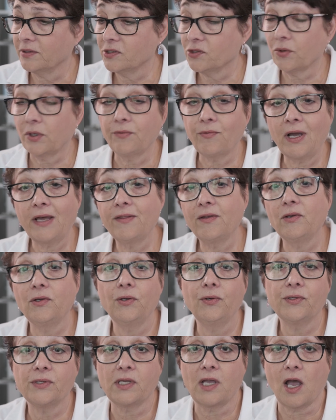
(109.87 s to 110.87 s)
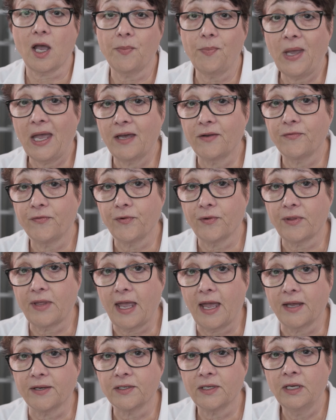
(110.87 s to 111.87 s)
So I'd rather use the iPad for
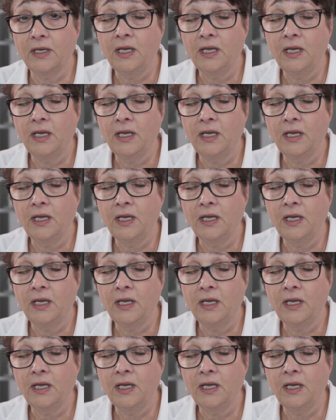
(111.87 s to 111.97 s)
that.